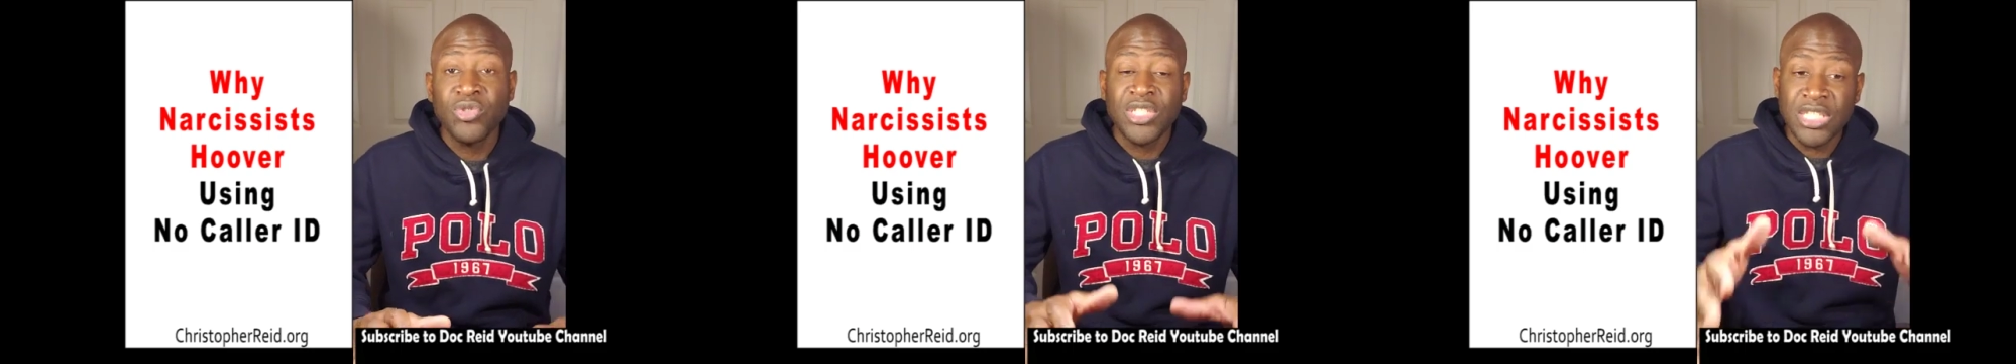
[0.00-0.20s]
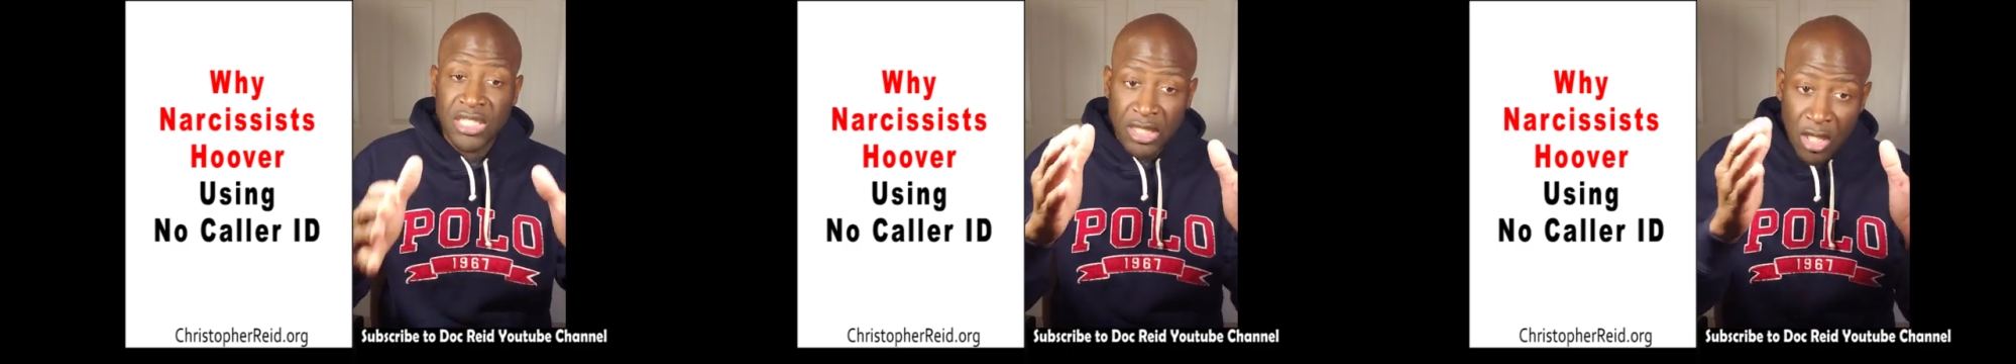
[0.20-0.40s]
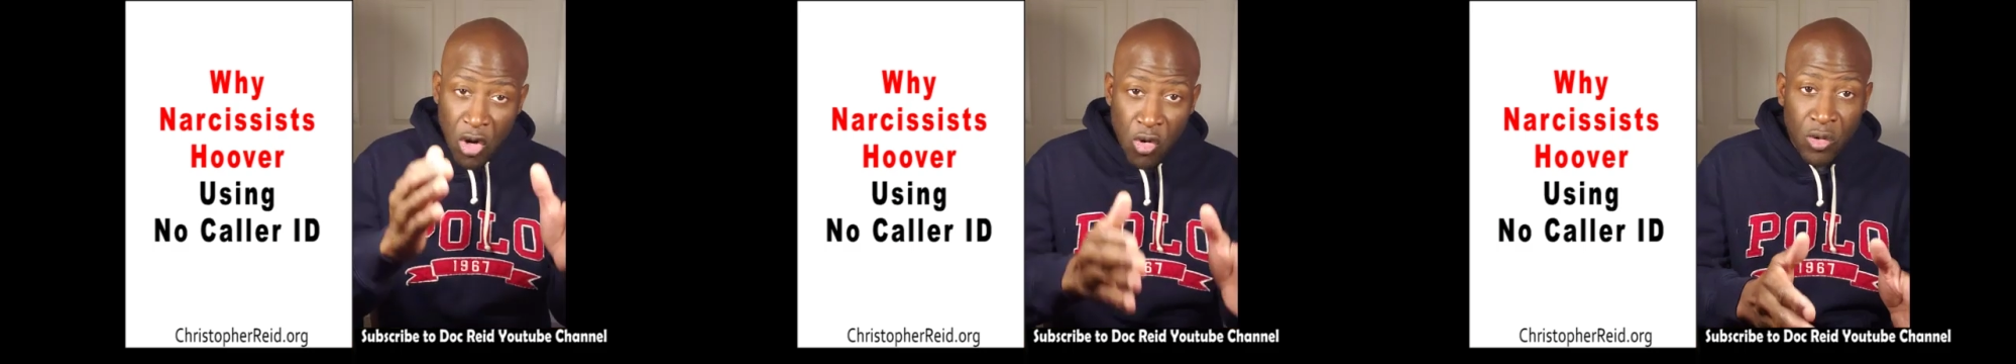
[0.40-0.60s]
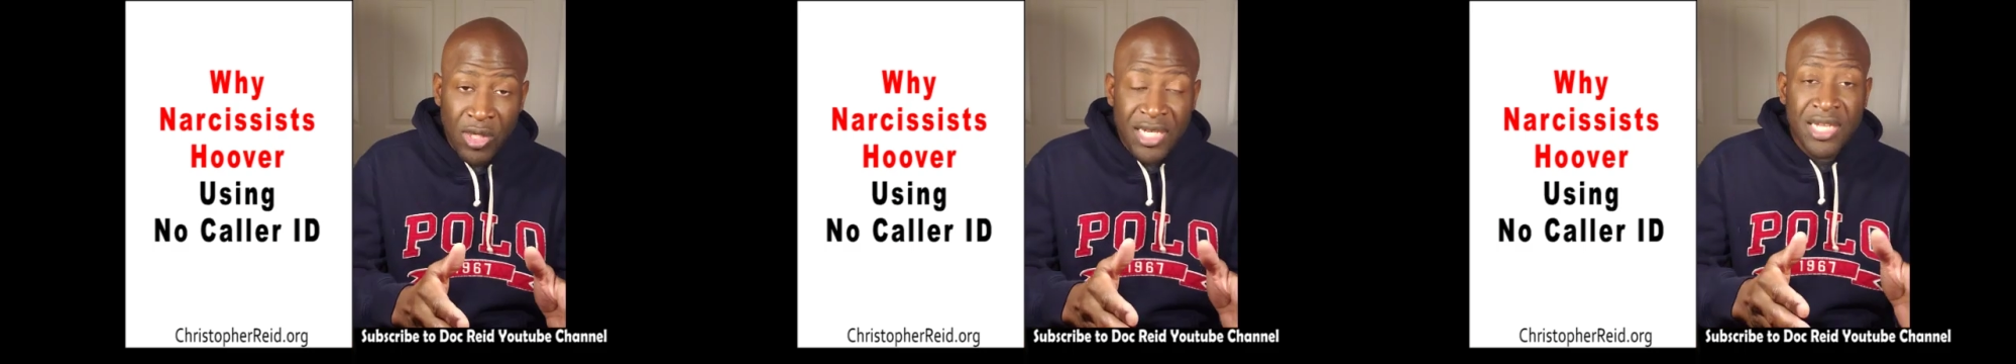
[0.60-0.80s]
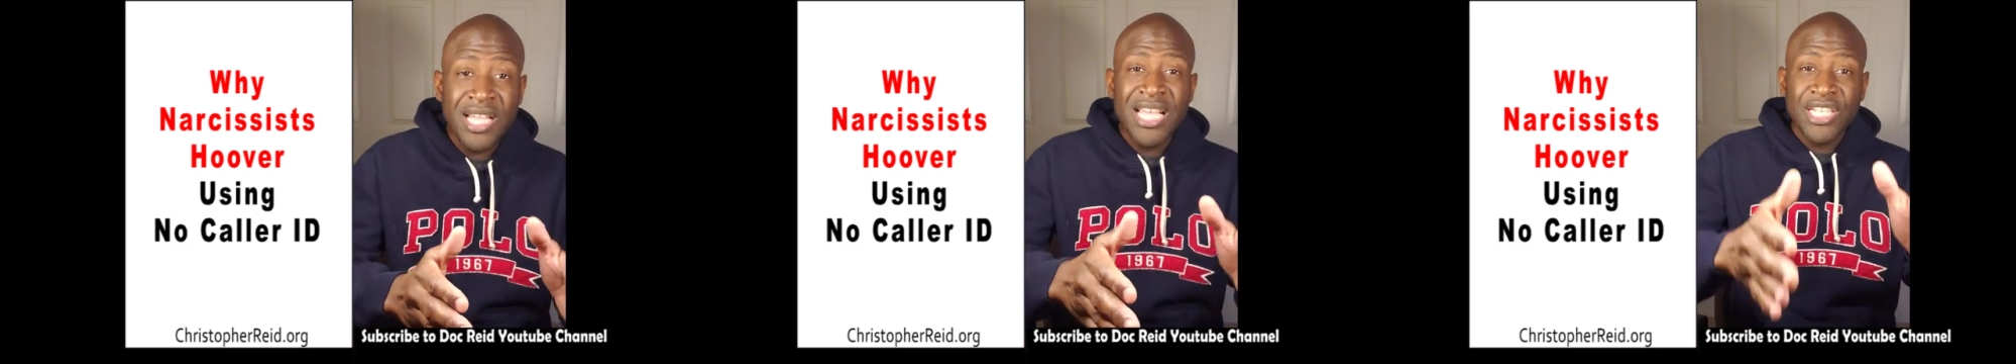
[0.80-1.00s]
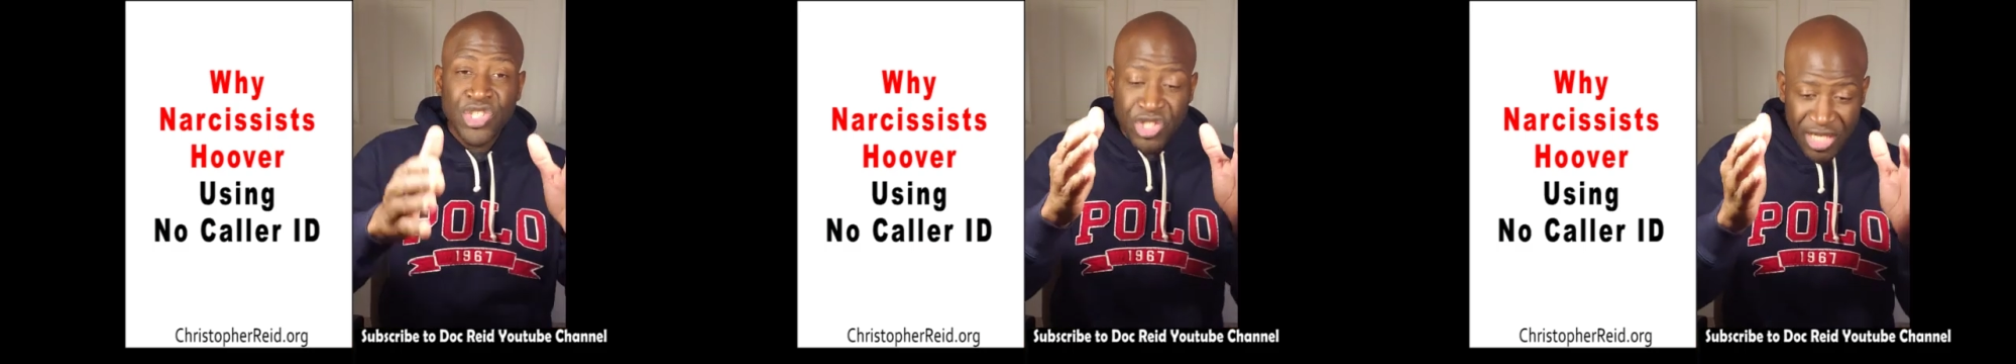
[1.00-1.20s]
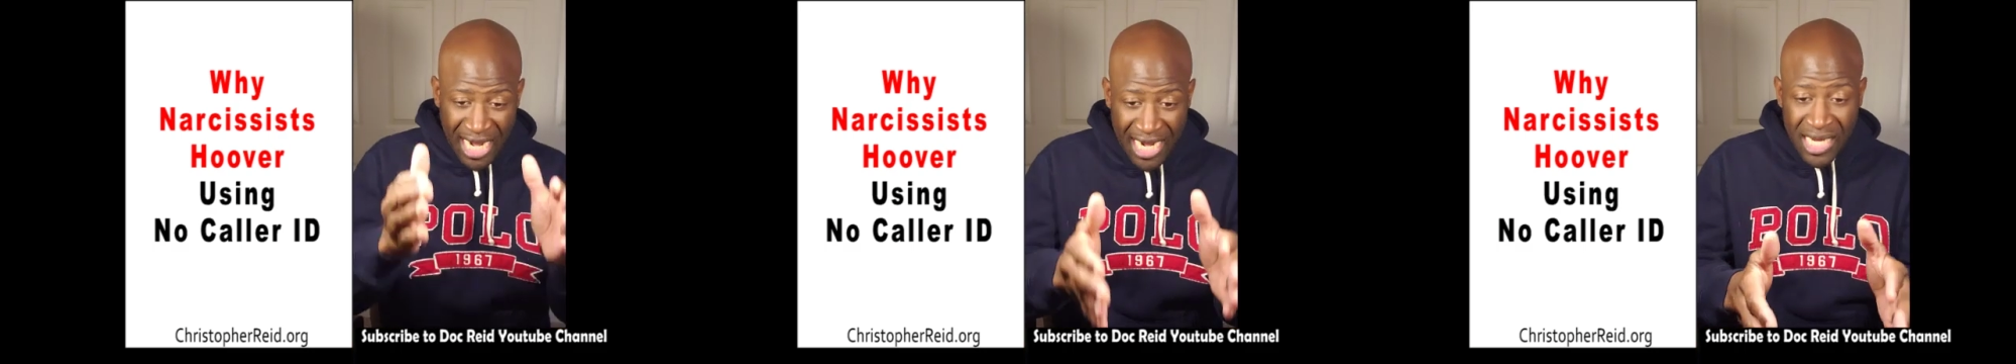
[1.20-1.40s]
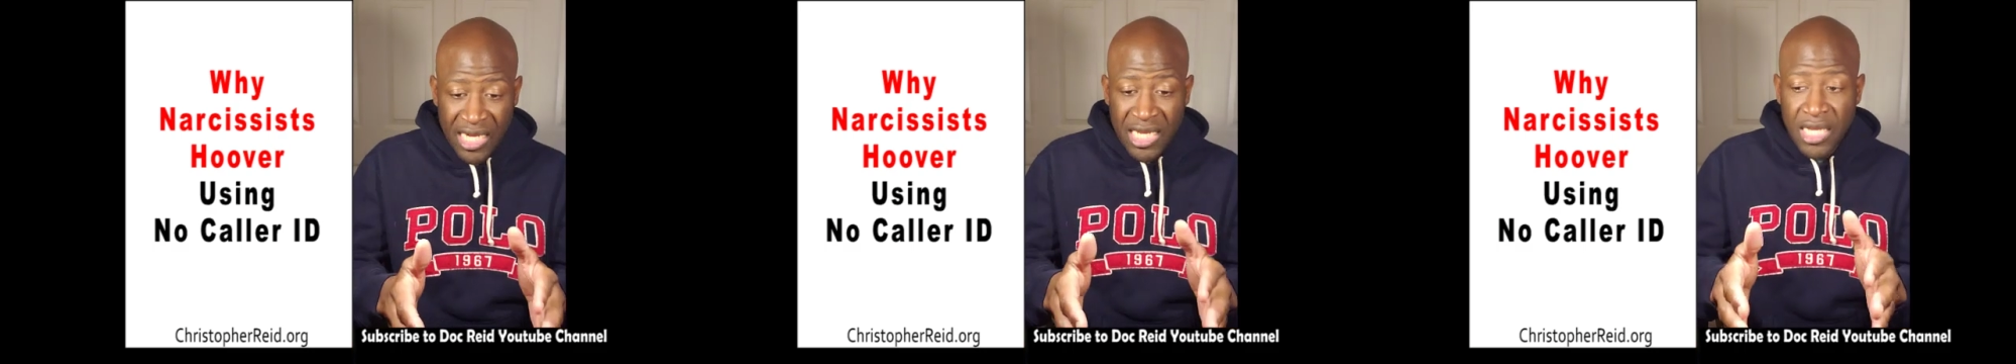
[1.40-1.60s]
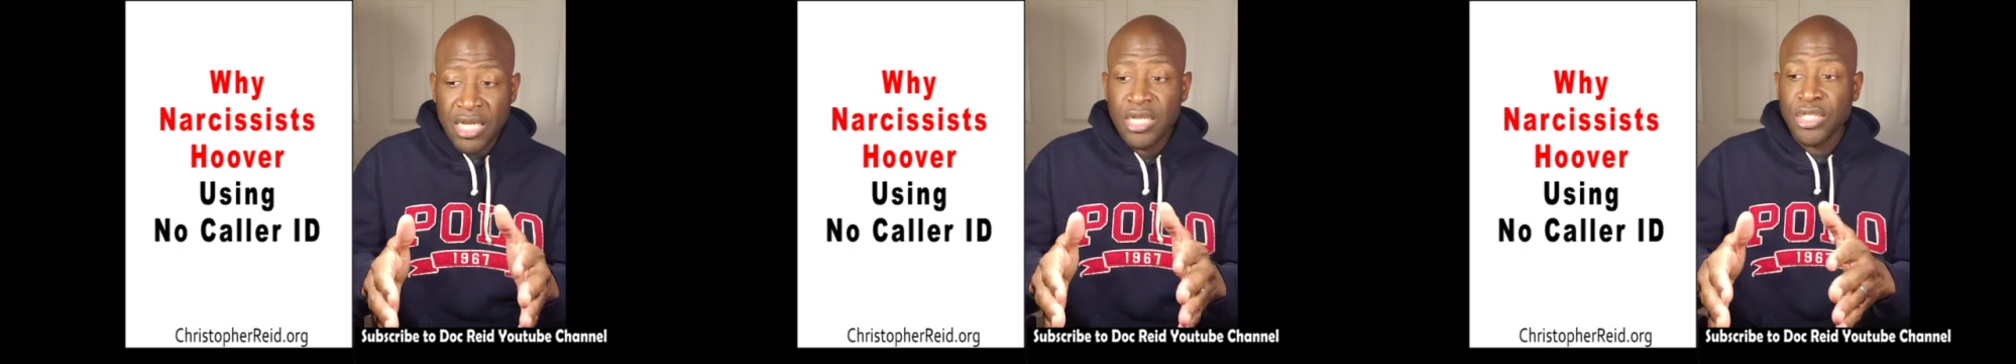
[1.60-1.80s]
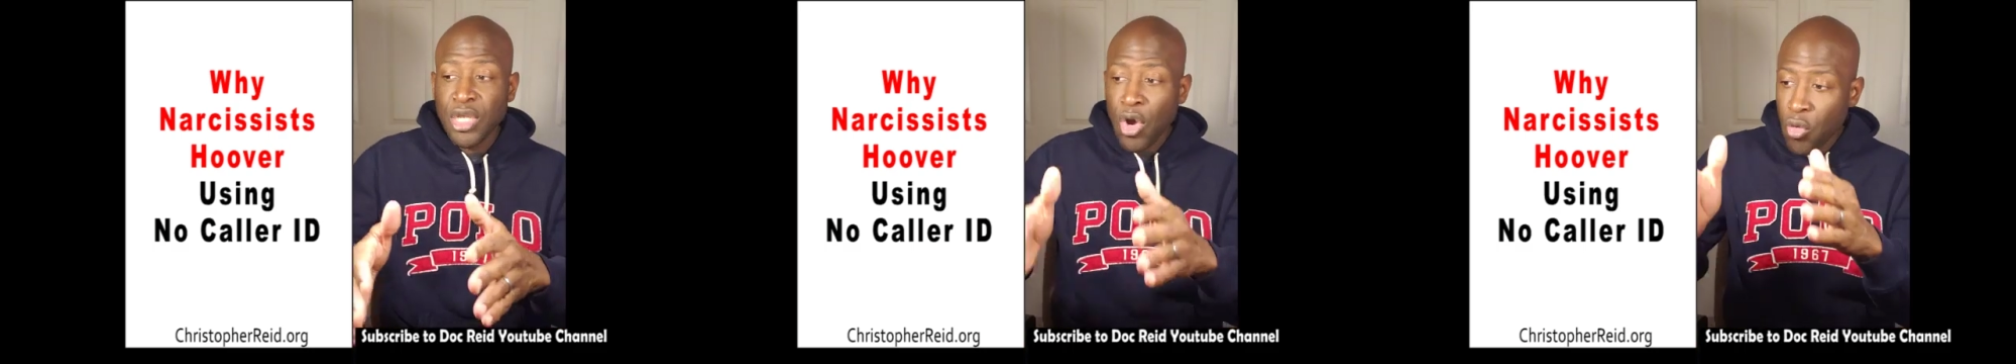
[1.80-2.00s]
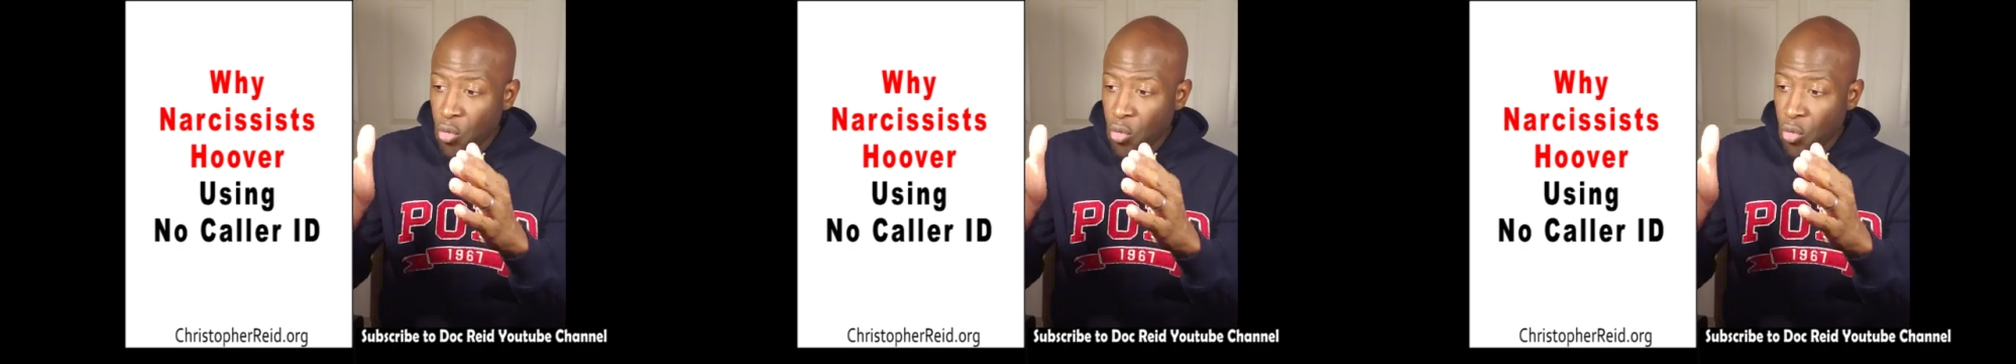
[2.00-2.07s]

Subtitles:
Slowly, Chinese